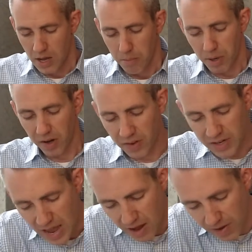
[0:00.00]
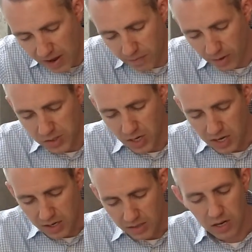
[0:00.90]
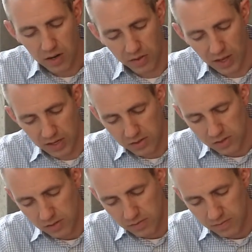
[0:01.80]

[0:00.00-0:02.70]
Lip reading: But in the day of adversity, consider this.